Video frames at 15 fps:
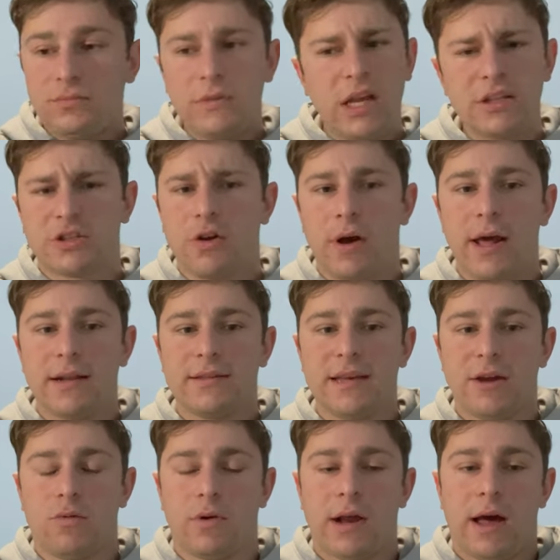Let's go ahead and
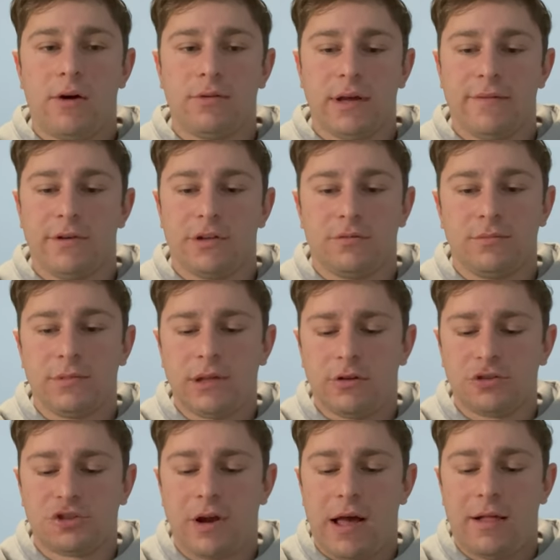take one out and give a little
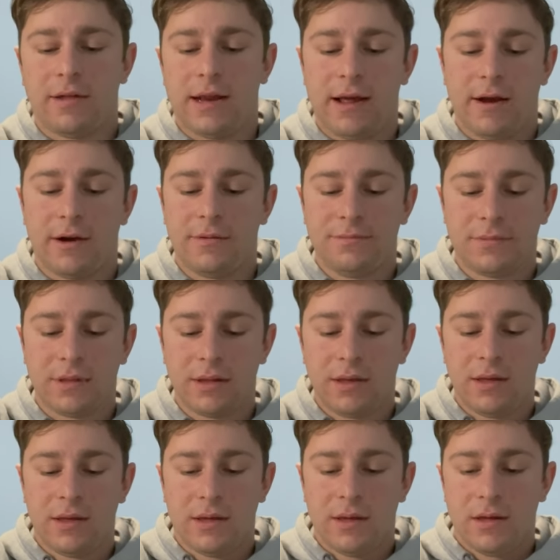trial and error
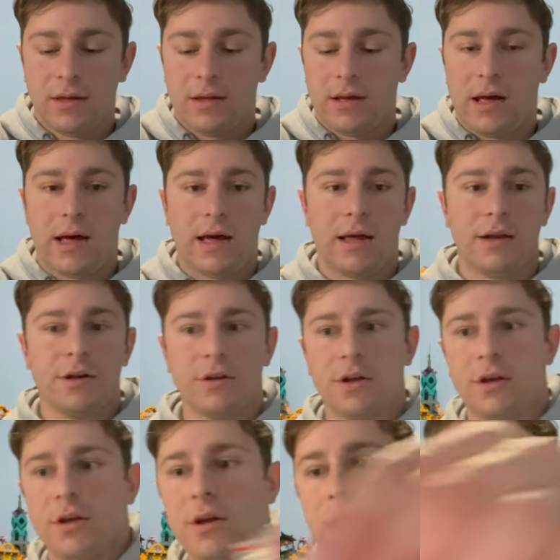on
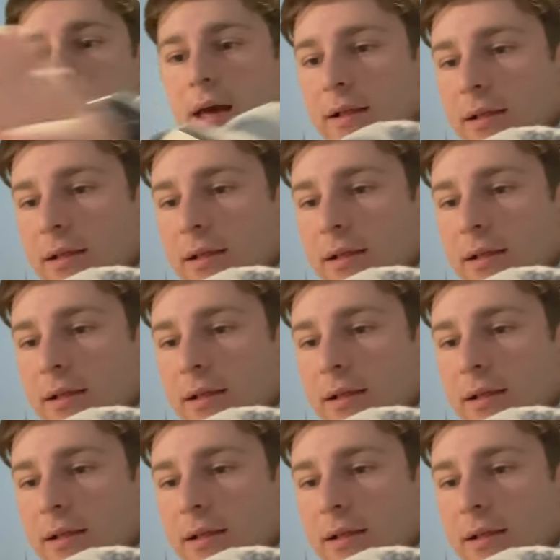a